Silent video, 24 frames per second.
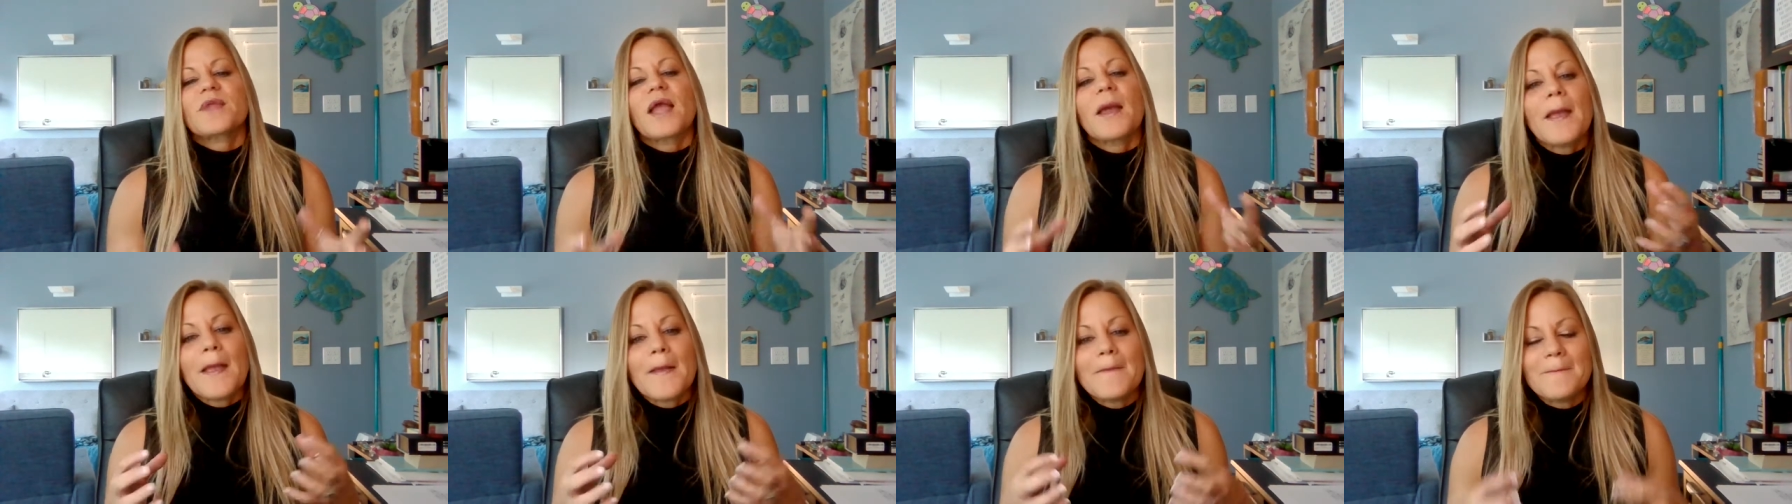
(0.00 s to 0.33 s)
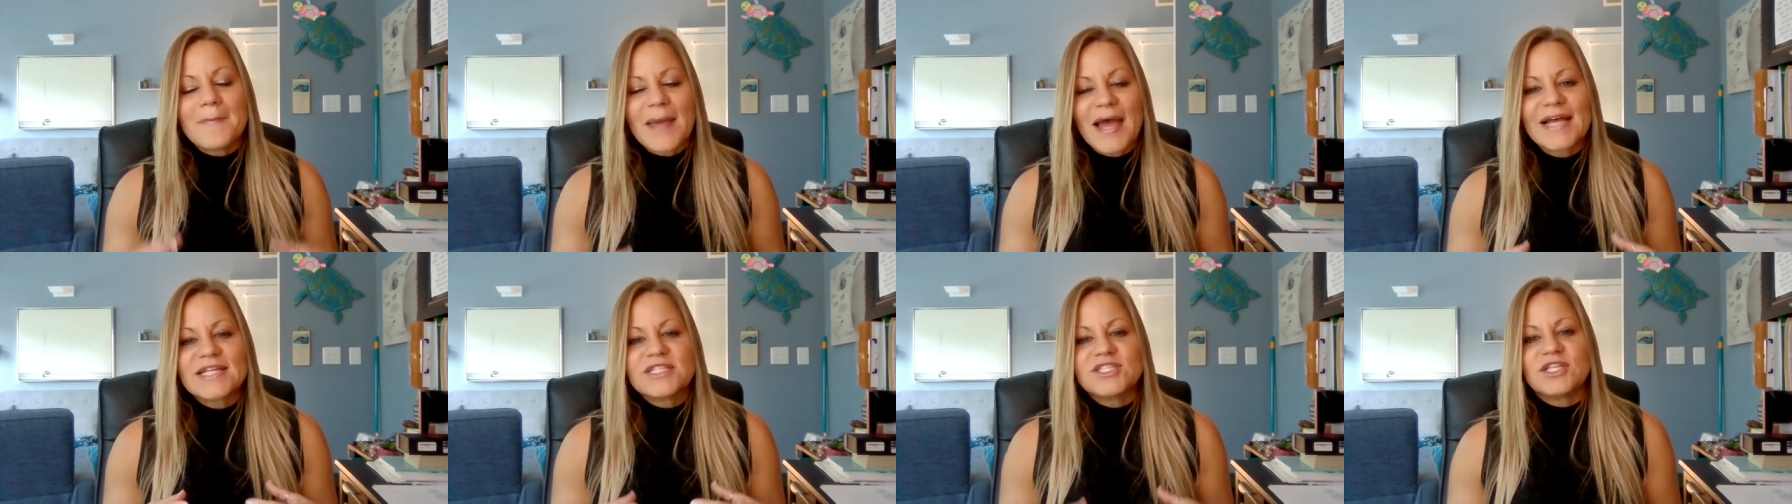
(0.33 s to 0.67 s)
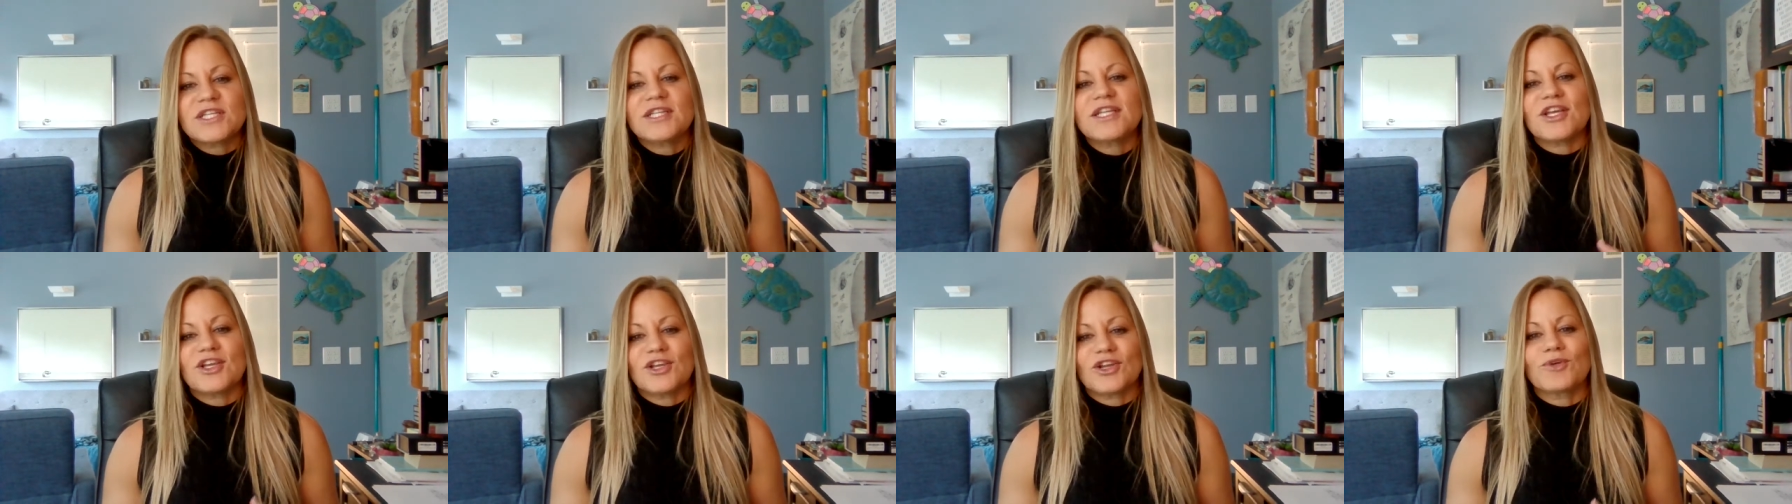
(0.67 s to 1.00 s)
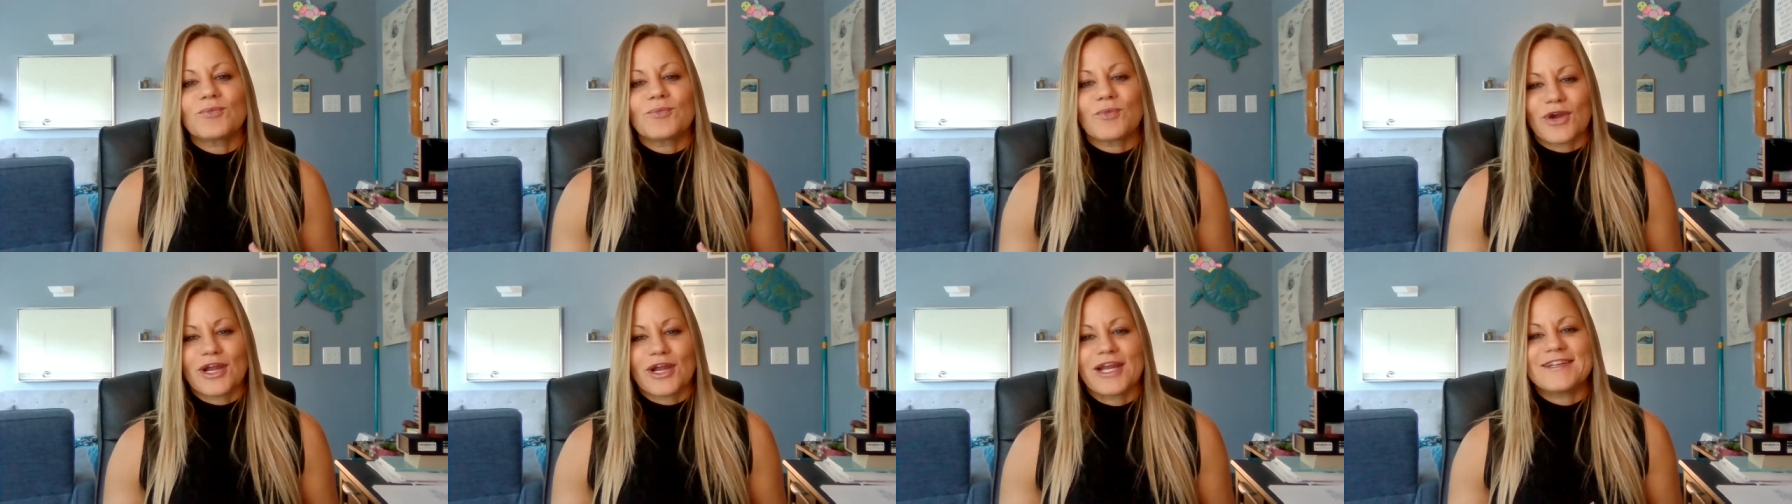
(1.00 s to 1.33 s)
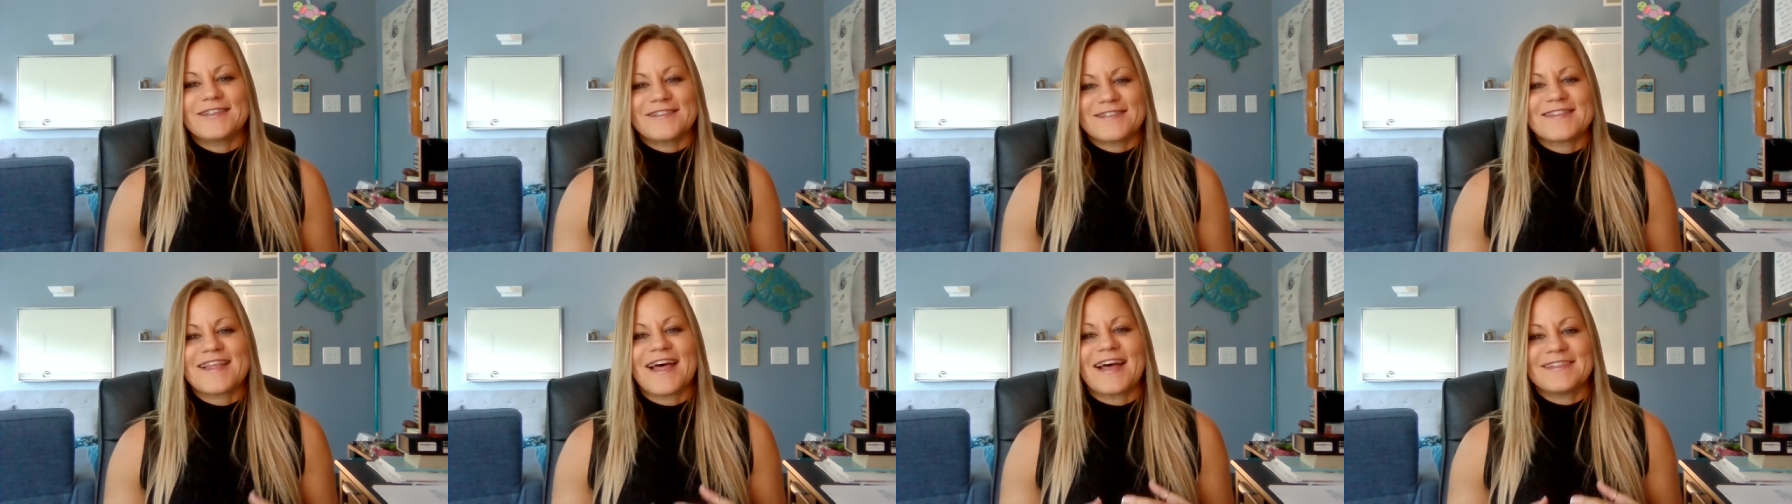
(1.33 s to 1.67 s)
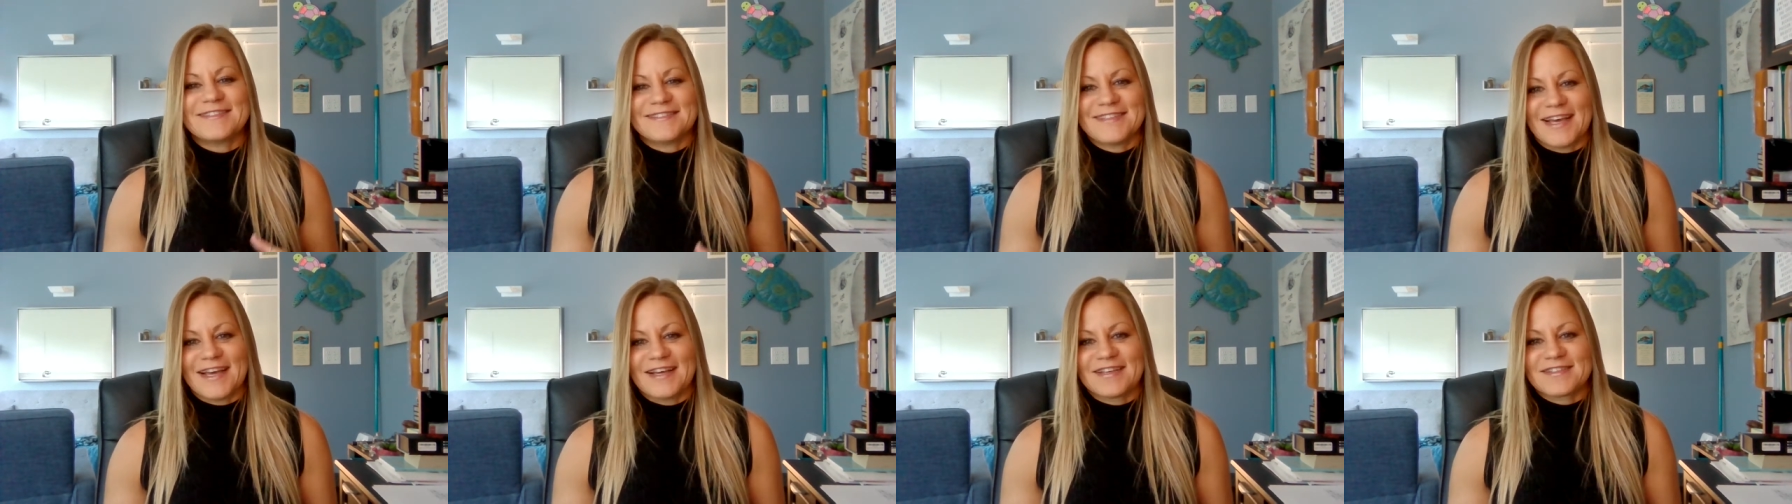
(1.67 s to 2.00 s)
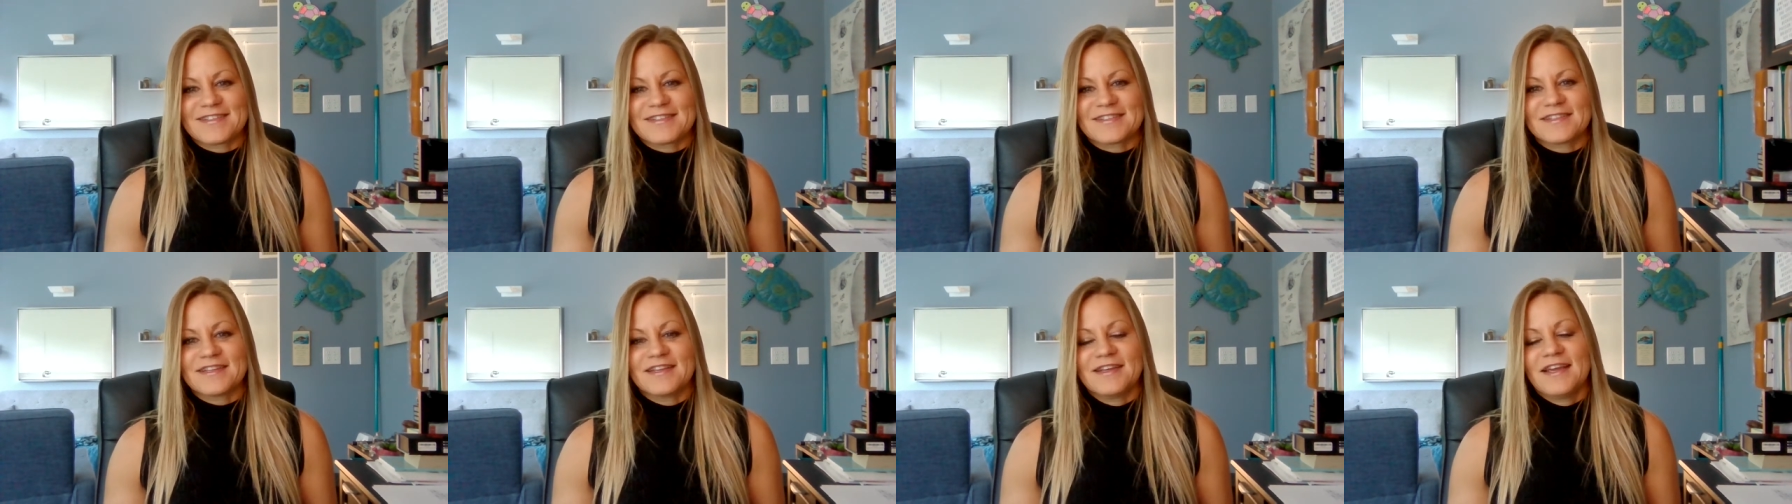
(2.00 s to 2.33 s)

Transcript: imagine that your brain is that desk